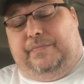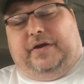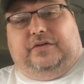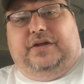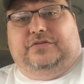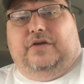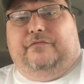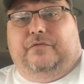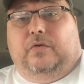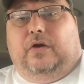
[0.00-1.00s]
picked these up
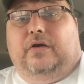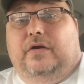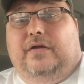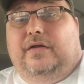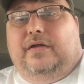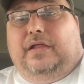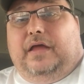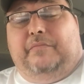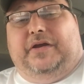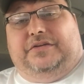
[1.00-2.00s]
for.
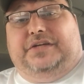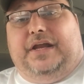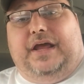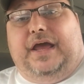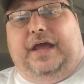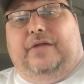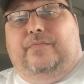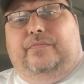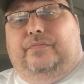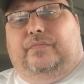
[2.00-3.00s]
A set of 8.
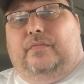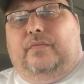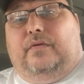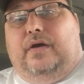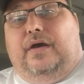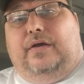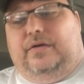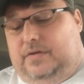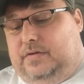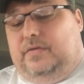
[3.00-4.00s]
And